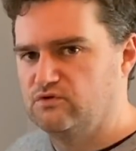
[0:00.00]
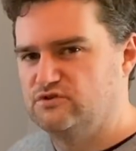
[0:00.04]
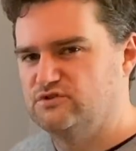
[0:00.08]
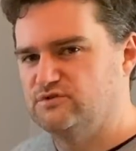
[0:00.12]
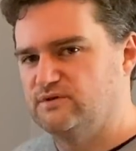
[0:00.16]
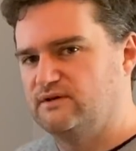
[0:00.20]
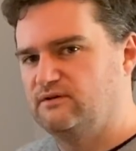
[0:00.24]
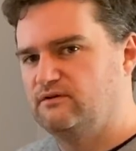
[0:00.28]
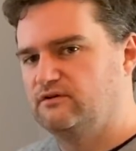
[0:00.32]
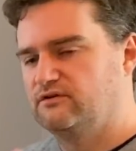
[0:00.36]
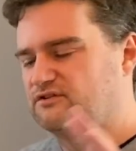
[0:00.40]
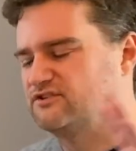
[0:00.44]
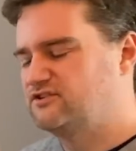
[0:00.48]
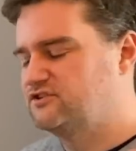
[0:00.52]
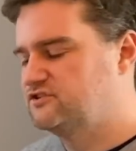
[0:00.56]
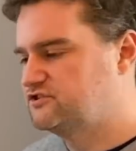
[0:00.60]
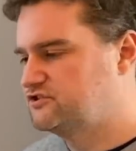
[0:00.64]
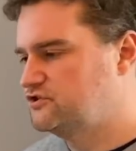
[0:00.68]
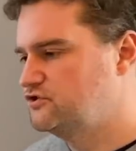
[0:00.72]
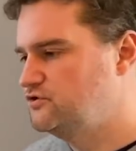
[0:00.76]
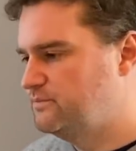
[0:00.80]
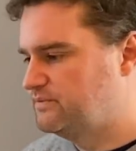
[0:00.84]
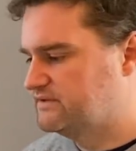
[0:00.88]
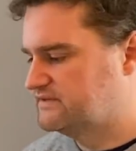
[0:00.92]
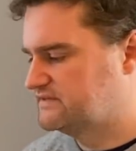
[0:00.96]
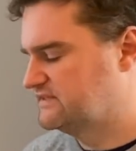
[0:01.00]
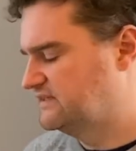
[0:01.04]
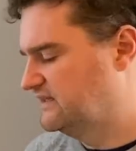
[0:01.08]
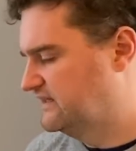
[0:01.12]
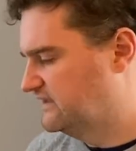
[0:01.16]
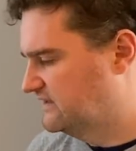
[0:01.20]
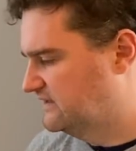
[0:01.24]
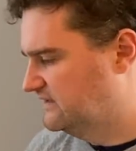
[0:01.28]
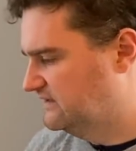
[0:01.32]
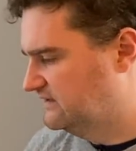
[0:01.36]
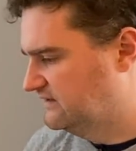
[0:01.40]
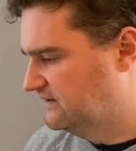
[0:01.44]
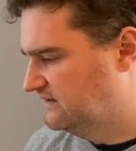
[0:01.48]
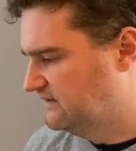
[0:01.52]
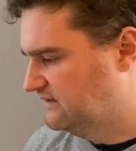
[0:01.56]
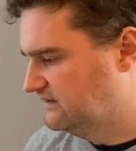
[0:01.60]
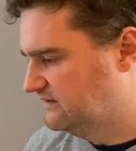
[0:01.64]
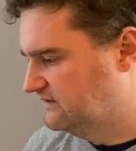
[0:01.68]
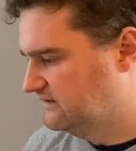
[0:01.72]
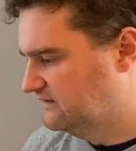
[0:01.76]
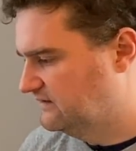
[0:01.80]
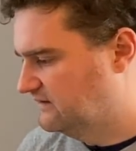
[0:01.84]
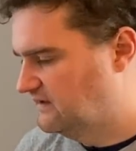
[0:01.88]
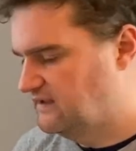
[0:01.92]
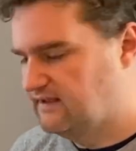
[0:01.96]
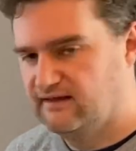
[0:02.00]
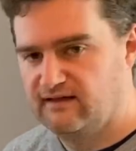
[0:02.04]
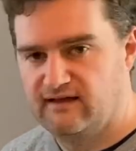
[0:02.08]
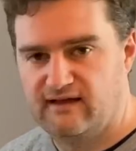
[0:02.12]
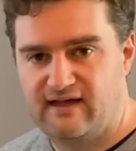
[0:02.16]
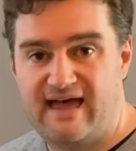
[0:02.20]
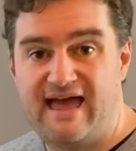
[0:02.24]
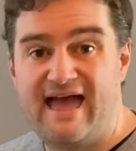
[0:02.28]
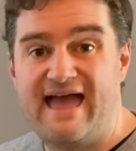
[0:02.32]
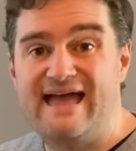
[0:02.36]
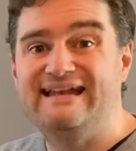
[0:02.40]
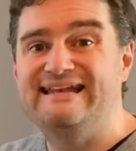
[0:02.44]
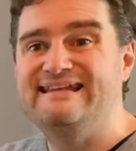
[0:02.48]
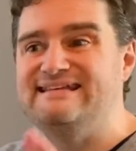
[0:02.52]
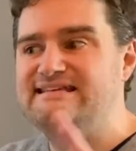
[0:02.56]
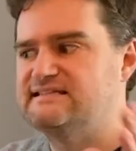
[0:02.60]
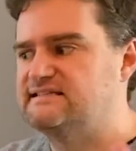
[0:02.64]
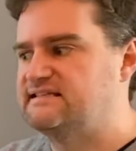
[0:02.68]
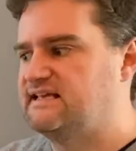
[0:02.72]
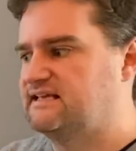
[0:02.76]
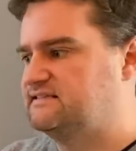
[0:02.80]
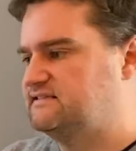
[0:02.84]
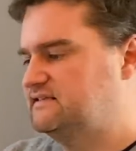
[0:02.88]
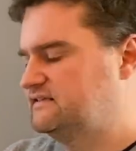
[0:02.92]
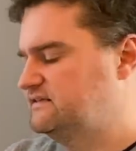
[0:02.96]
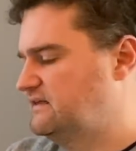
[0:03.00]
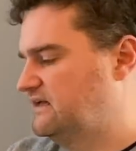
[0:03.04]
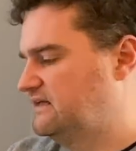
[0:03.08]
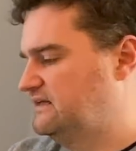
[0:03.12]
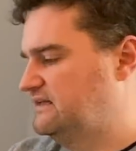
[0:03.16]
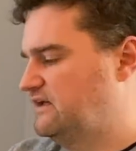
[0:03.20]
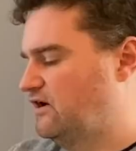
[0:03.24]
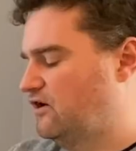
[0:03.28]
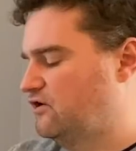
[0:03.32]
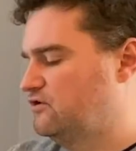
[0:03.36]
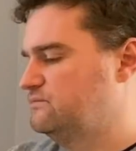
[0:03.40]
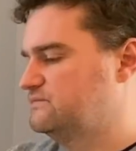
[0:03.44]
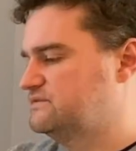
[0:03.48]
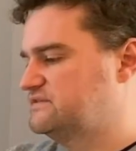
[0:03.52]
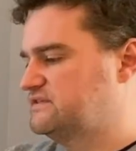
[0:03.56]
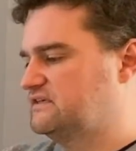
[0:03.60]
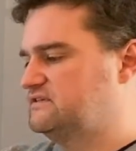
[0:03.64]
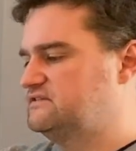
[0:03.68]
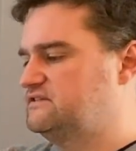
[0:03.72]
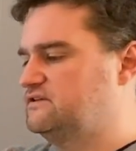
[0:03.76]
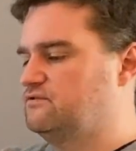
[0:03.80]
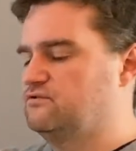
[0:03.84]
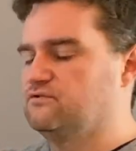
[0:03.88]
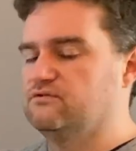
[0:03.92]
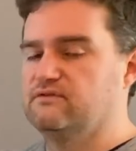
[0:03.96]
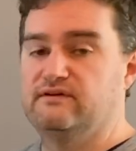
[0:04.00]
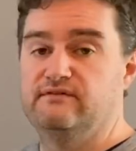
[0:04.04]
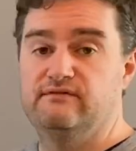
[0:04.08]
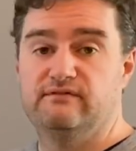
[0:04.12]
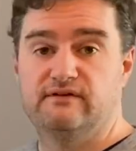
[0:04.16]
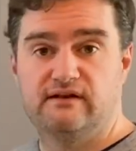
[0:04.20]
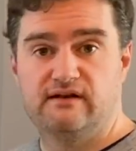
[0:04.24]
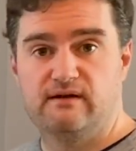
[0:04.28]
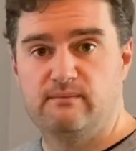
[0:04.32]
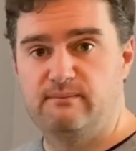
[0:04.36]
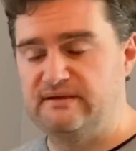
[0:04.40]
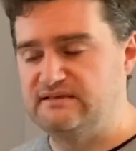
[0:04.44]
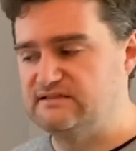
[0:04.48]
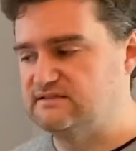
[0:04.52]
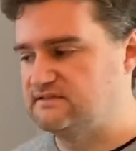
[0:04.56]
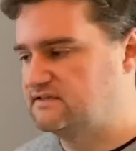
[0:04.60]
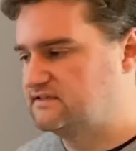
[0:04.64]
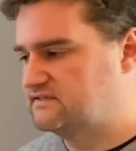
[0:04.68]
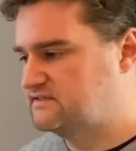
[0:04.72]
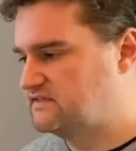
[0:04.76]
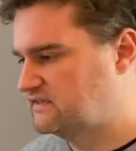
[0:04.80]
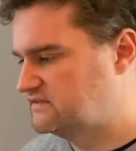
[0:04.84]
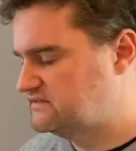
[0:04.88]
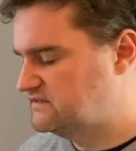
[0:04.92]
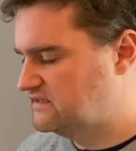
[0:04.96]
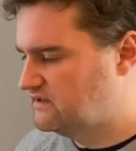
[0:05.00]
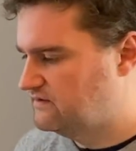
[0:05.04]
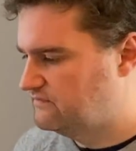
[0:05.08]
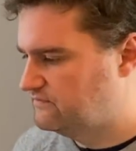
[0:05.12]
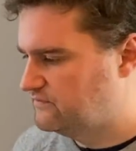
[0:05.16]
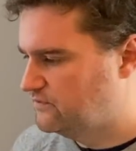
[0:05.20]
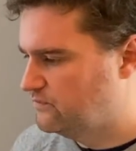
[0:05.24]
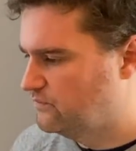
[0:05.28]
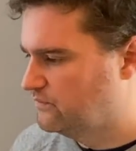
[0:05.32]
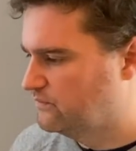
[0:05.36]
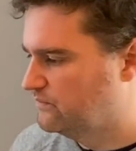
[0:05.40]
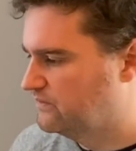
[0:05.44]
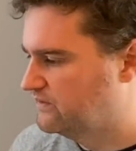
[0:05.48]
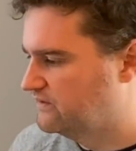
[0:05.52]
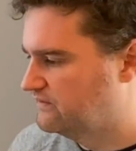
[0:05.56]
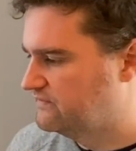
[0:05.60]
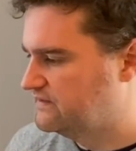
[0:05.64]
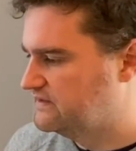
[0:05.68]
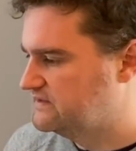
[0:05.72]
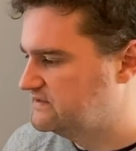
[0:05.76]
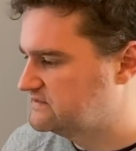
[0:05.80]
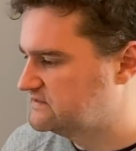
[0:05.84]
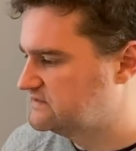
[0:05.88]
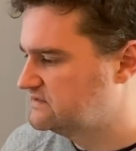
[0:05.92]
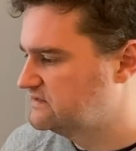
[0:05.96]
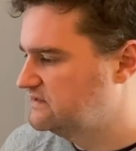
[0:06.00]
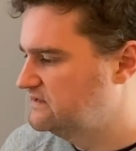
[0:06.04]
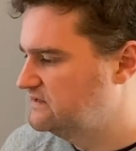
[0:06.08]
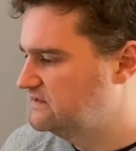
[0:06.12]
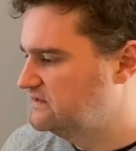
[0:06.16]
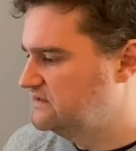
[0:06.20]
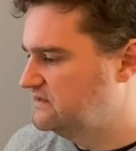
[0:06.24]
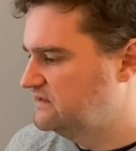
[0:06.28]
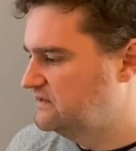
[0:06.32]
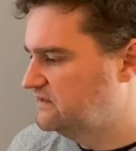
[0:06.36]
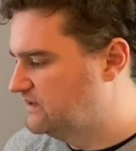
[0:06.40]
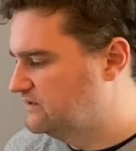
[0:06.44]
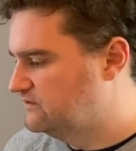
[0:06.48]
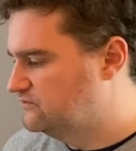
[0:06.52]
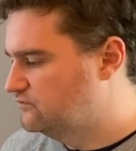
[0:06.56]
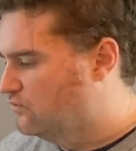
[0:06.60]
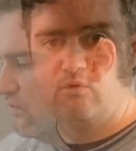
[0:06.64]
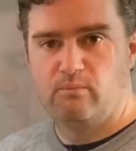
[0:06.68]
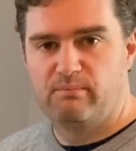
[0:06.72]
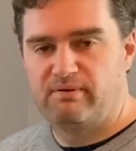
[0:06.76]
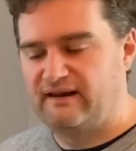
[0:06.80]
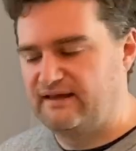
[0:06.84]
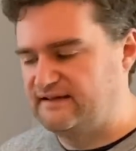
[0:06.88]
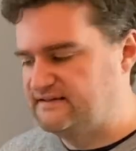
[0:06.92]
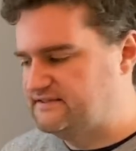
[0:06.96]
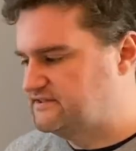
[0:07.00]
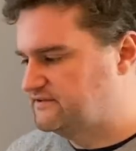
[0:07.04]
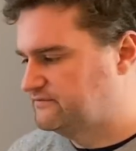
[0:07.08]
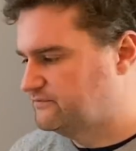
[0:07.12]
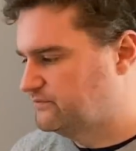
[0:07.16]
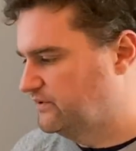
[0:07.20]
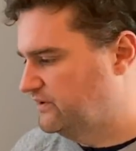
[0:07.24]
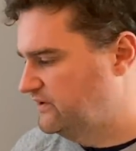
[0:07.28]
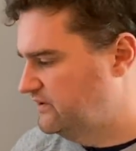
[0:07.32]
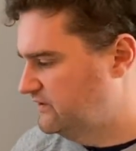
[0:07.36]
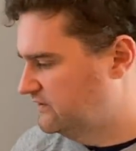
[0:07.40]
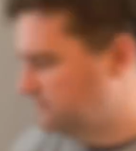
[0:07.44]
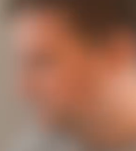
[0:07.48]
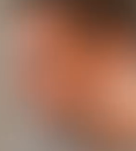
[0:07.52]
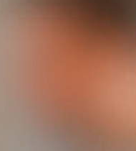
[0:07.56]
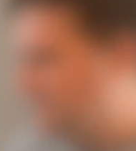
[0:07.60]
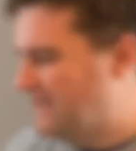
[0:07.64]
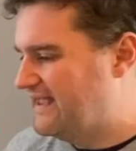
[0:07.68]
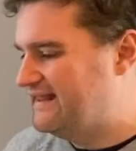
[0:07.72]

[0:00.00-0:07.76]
So it looks super slick in any setting, any home setting, or even in a business setting if you want one of these in your place of work.